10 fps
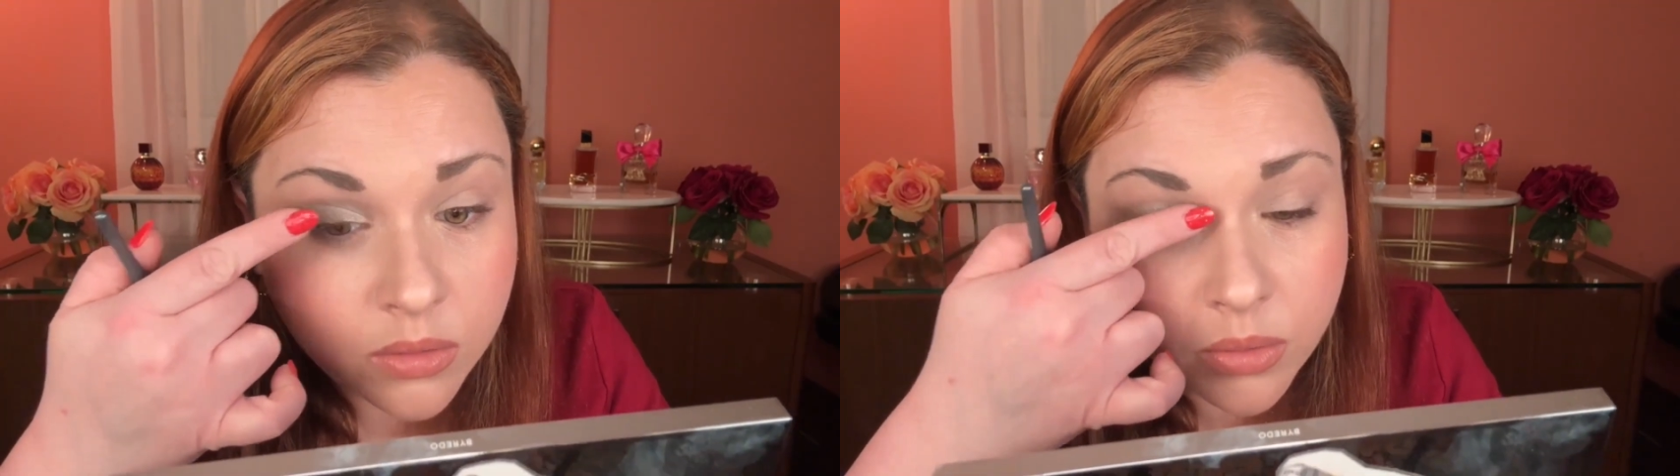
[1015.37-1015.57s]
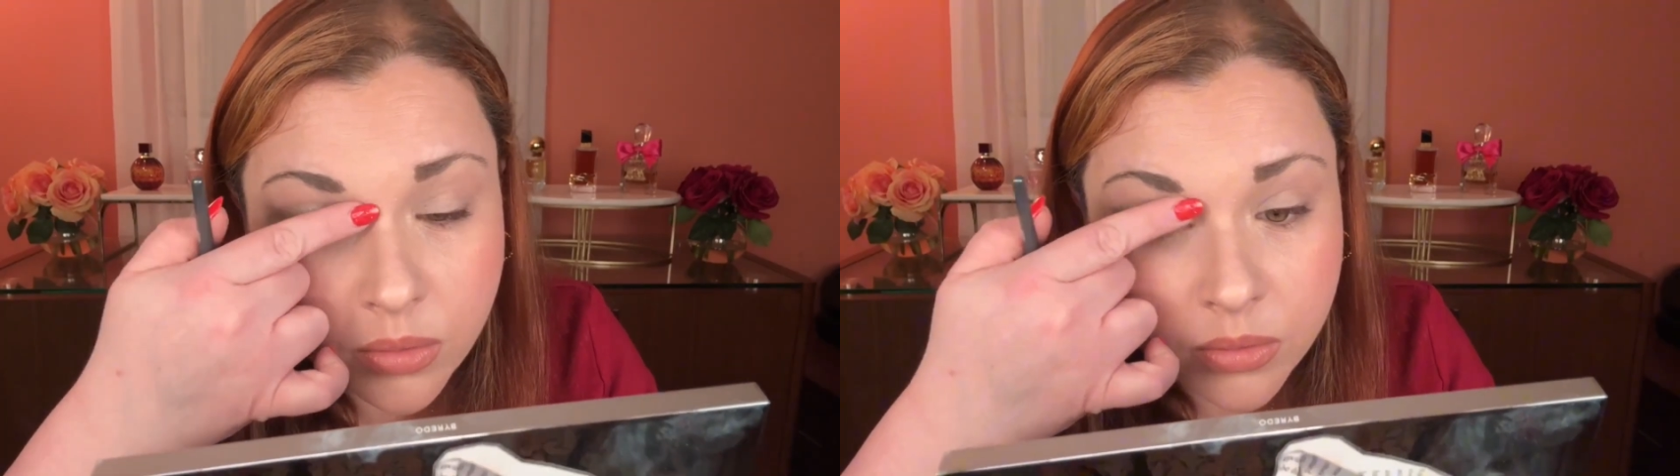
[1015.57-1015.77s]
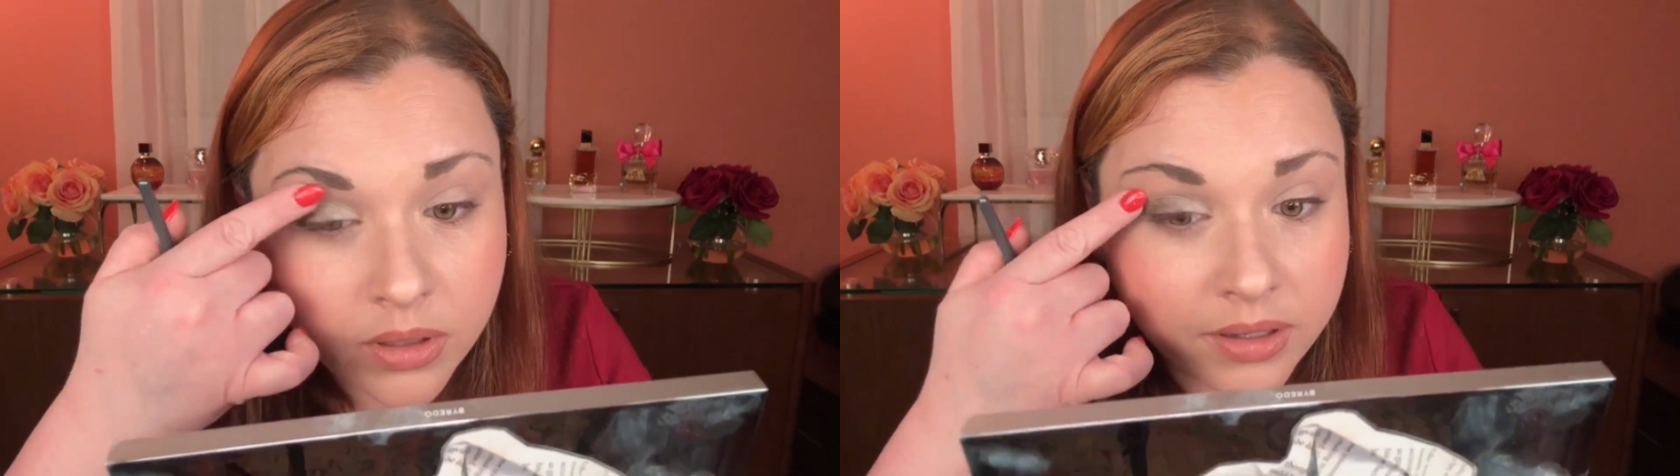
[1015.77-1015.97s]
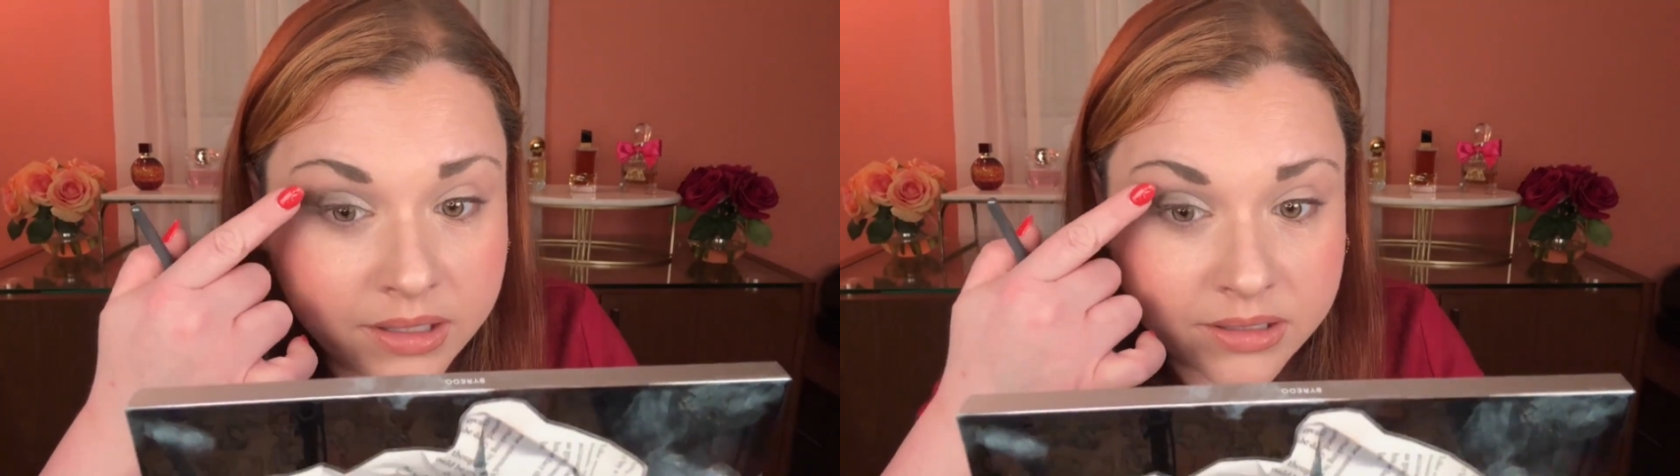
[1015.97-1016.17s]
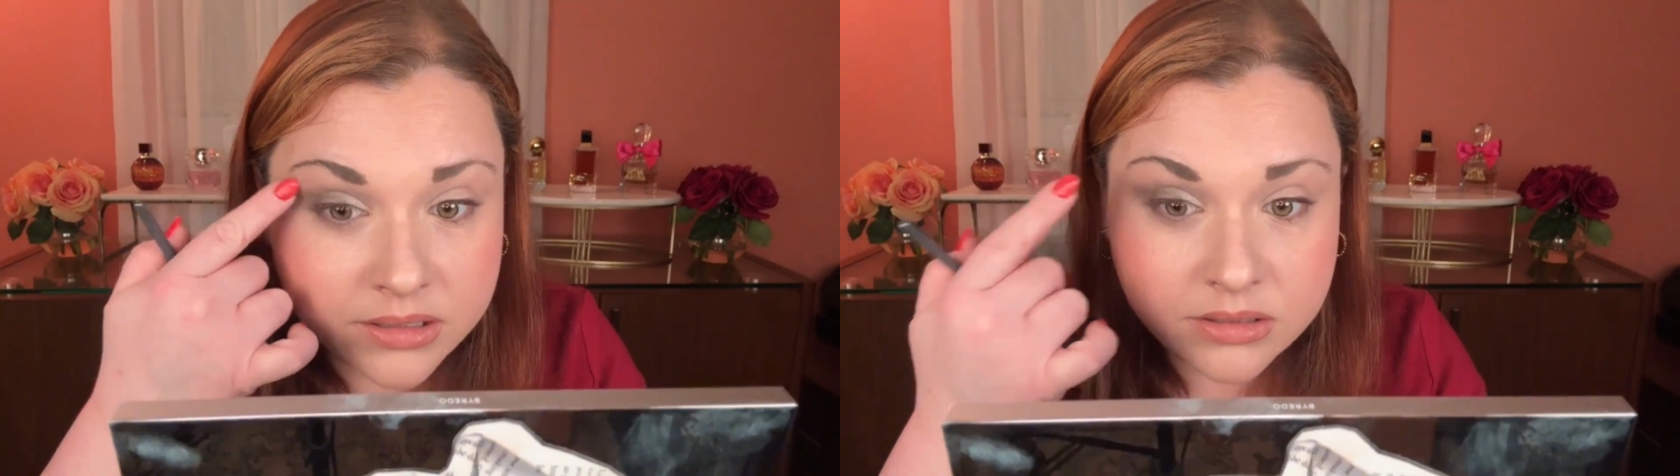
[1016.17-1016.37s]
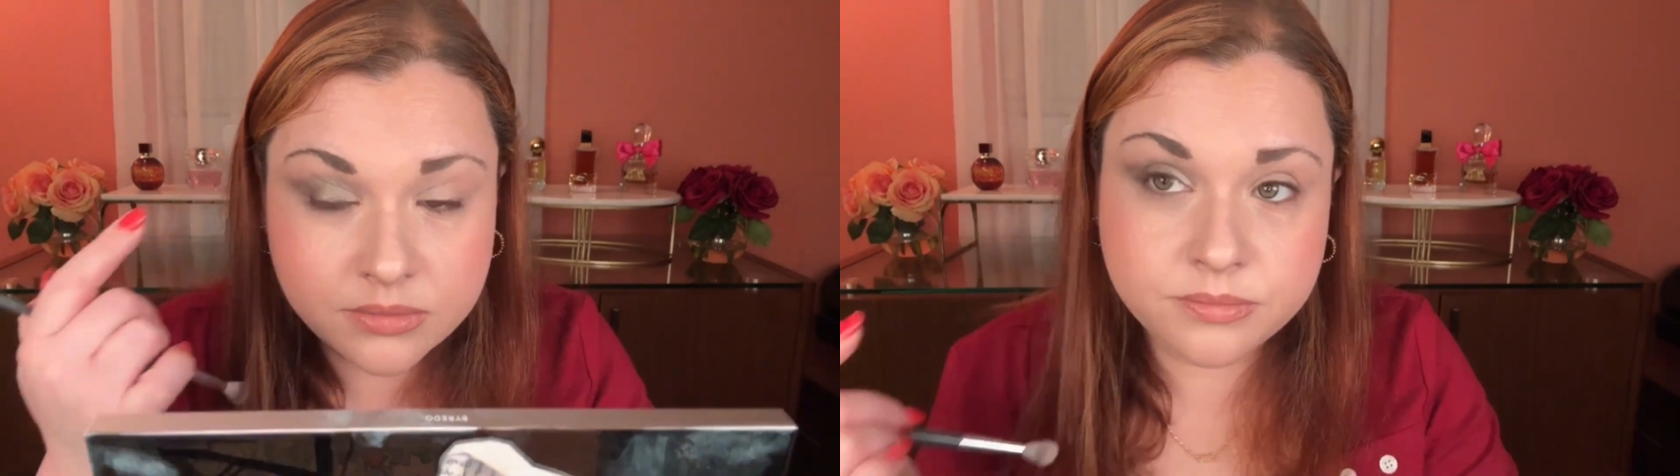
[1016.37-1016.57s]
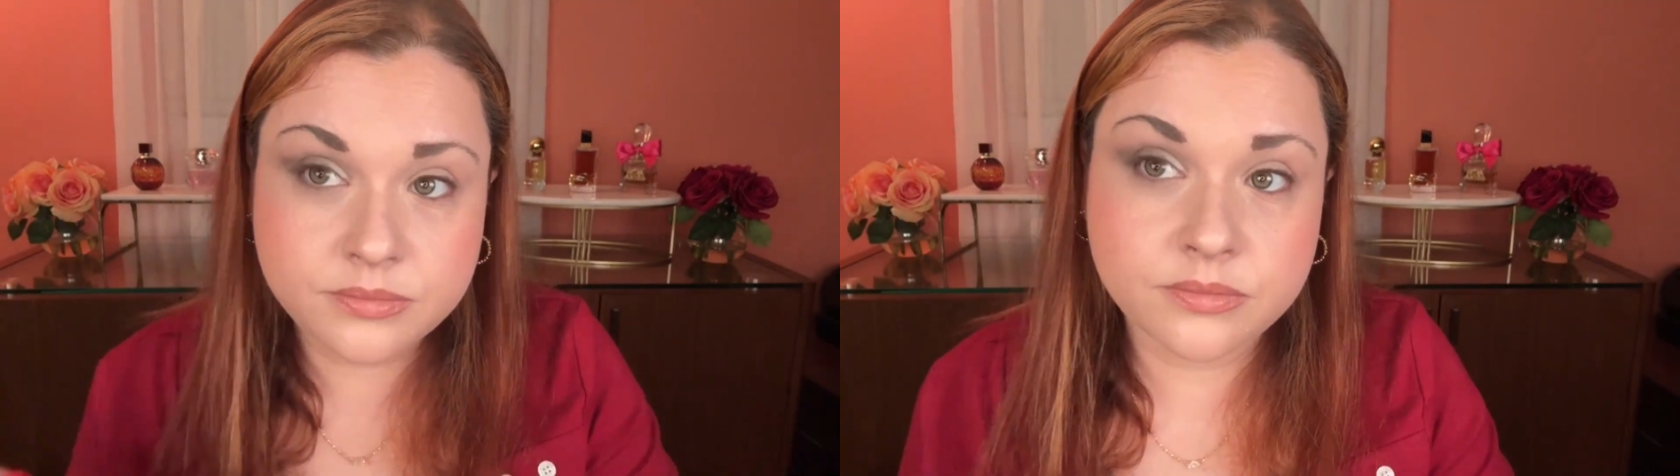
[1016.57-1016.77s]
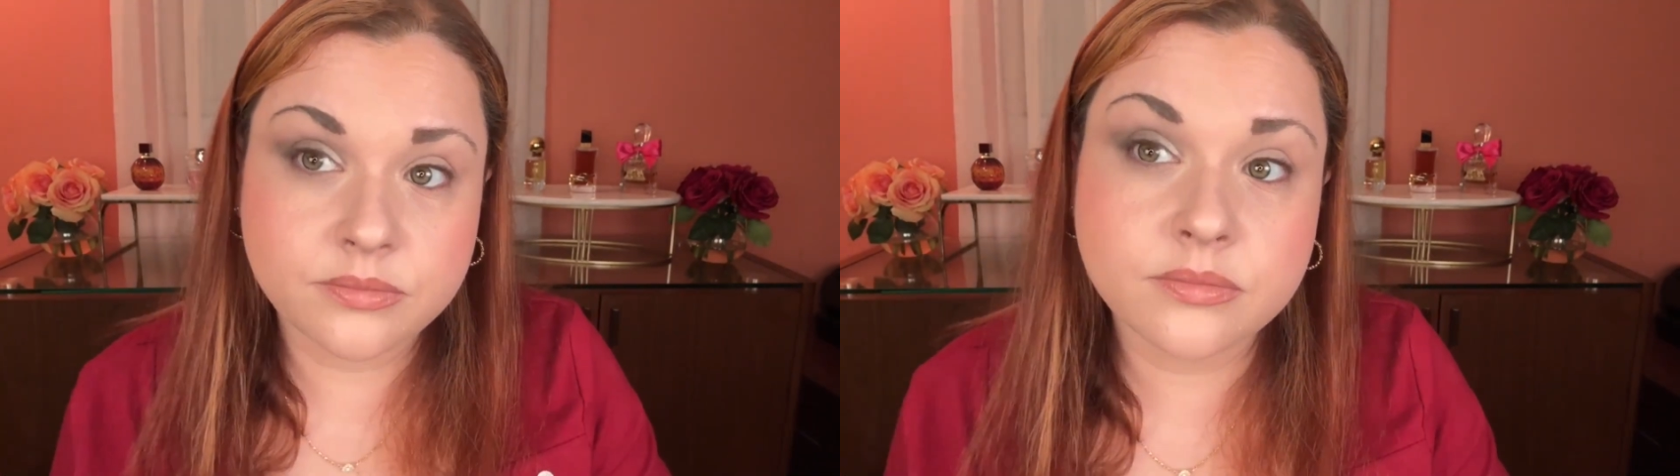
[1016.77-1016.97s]
Oh, I like this.
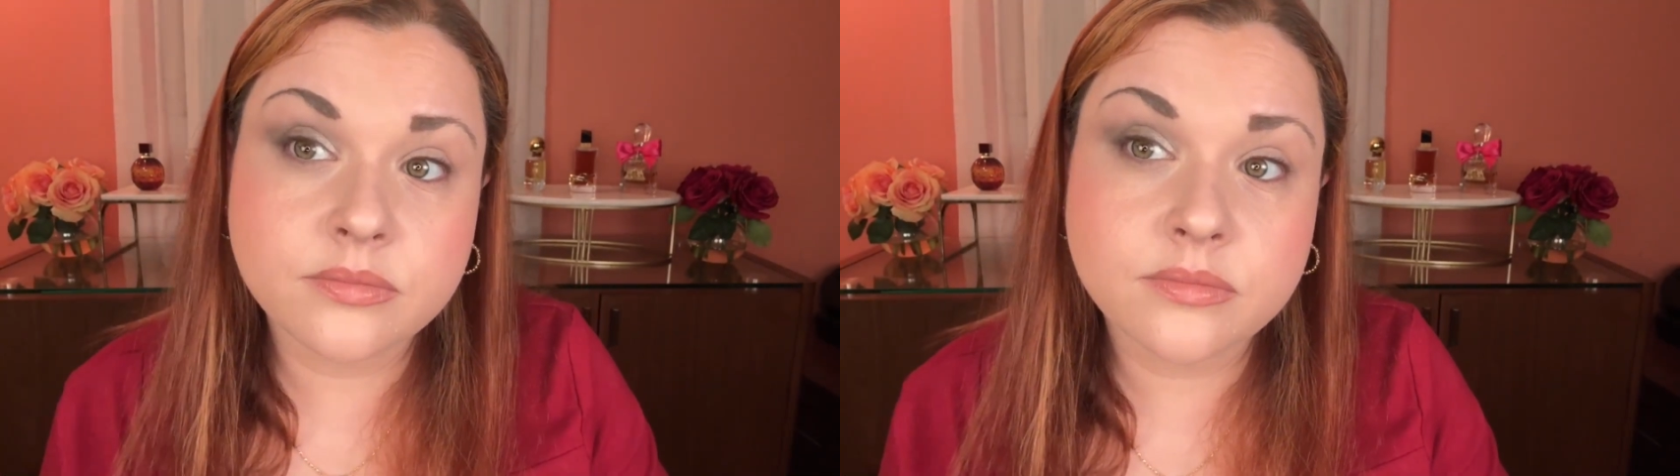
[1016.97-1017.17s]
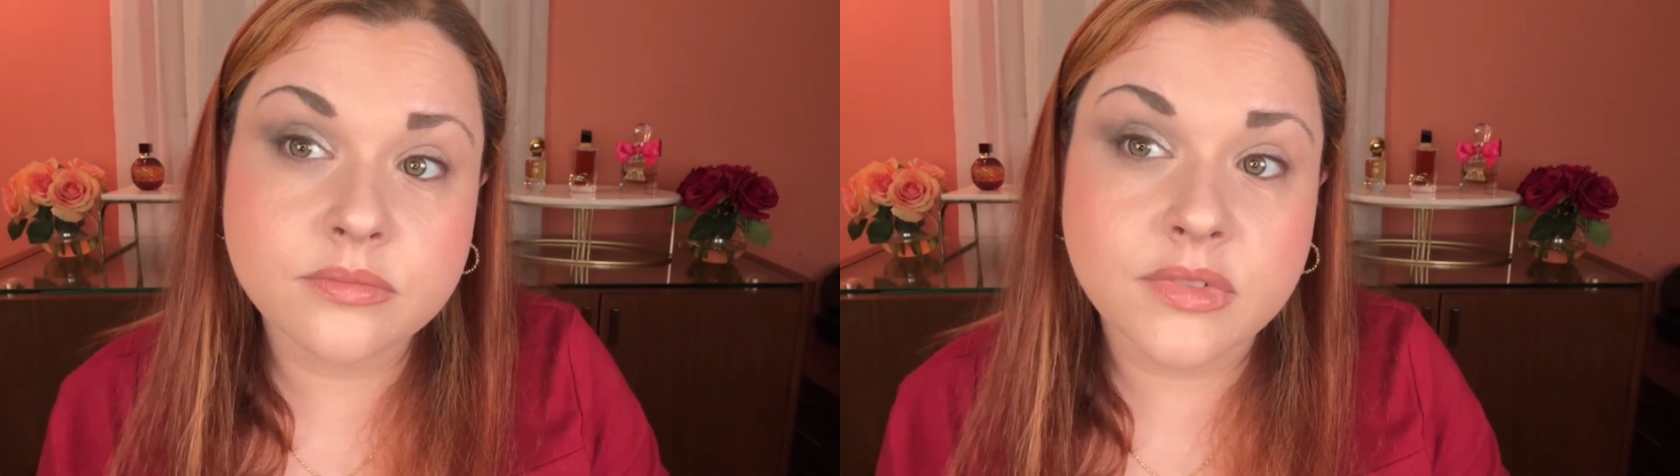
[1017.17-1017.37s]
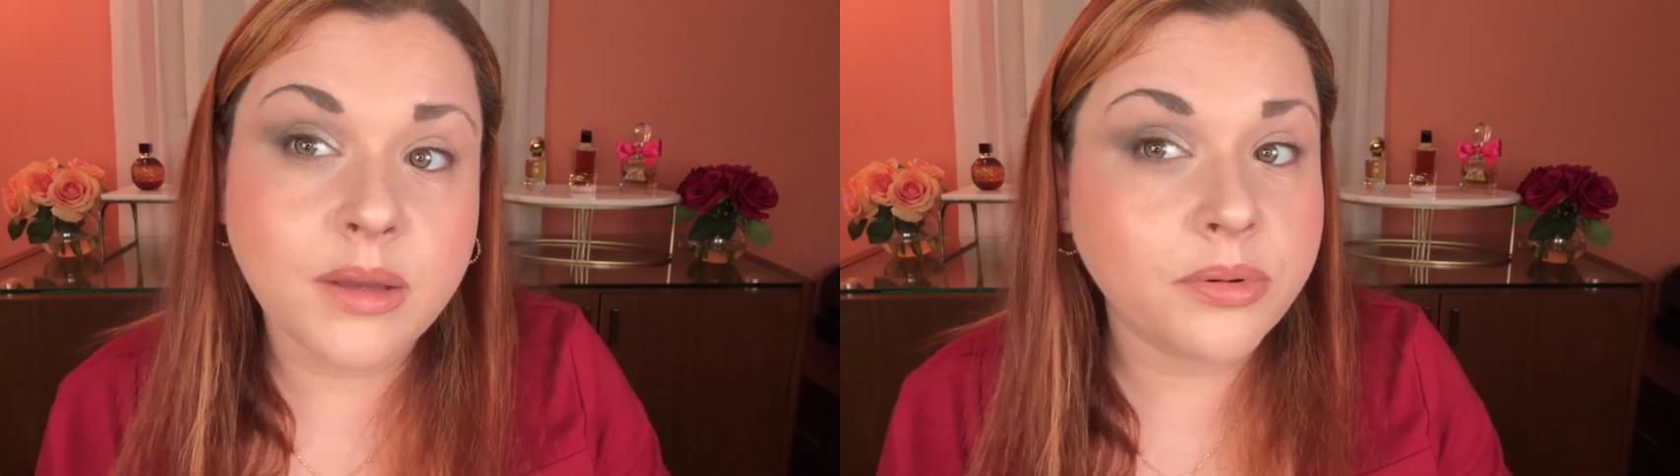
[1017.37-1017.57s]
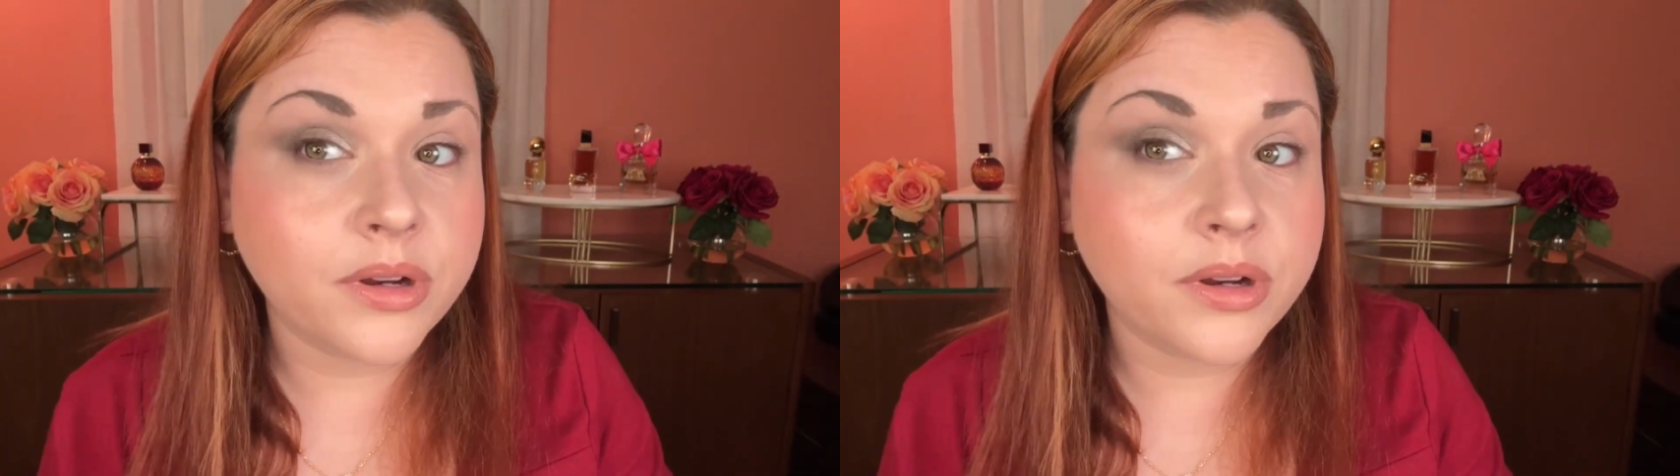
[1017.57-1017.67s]
Isn't that